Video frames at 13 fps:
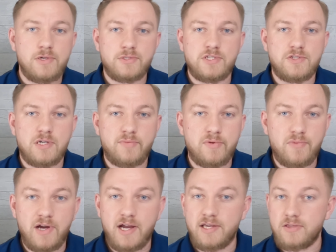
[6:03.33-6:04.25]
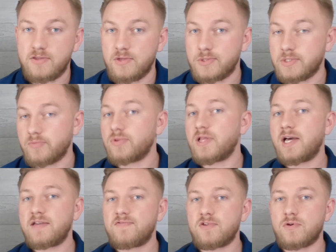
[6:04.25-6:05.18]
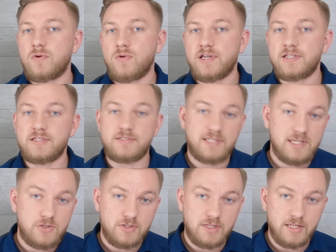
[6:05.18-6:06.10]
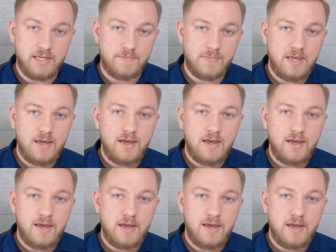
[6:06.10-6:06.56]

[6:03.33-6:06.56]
is determined by the supply of the coin digitally